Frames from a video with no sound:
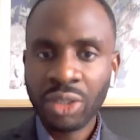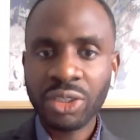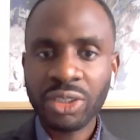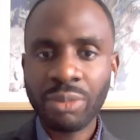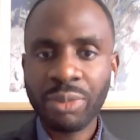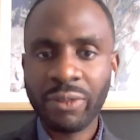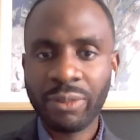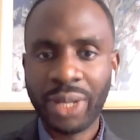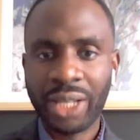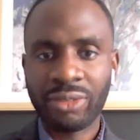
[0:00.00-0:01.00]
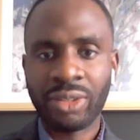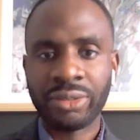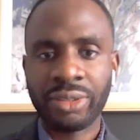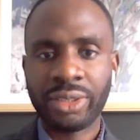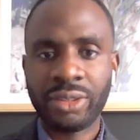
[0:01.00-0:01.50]
Just a bit of a
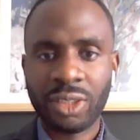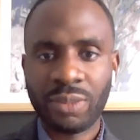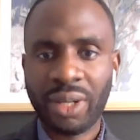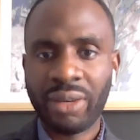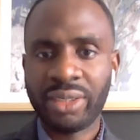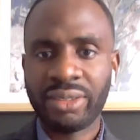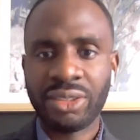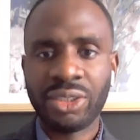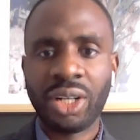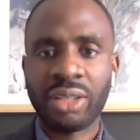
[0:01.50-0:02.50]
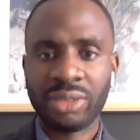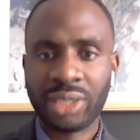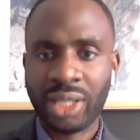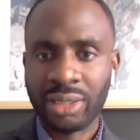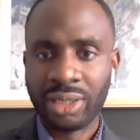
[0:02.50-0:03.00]
background, the disparities in
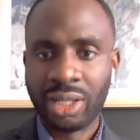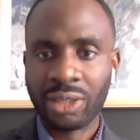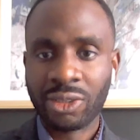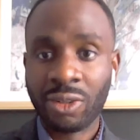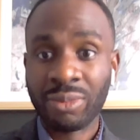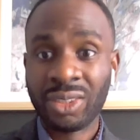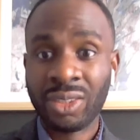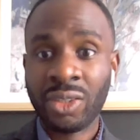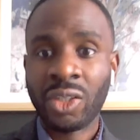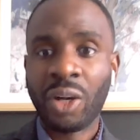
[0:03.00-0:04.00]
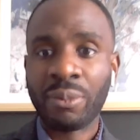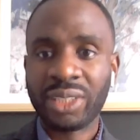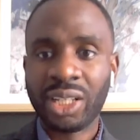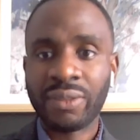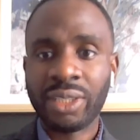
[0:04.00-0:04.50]
childhood cancer outcomes
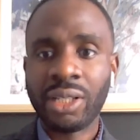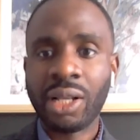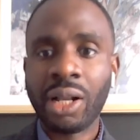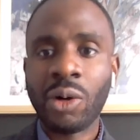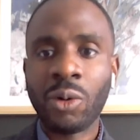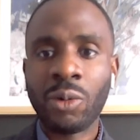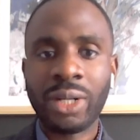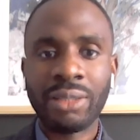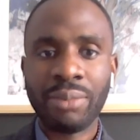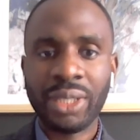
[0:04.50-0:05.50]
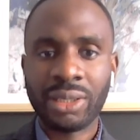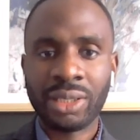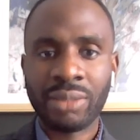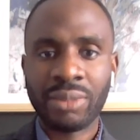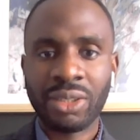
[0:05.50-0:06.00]
observed in low and
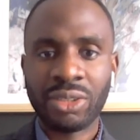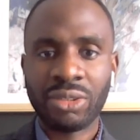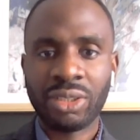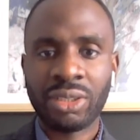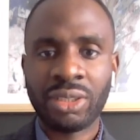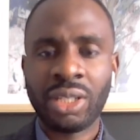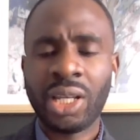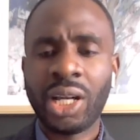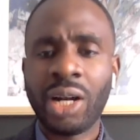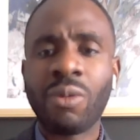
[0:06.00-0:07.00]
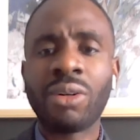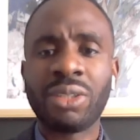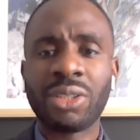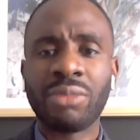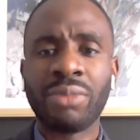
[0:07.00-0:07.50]
middle-income countries are well
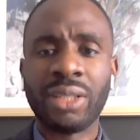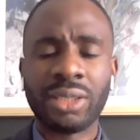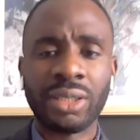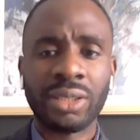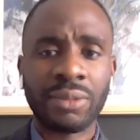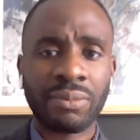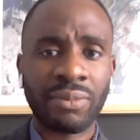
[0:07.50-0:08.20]
documented.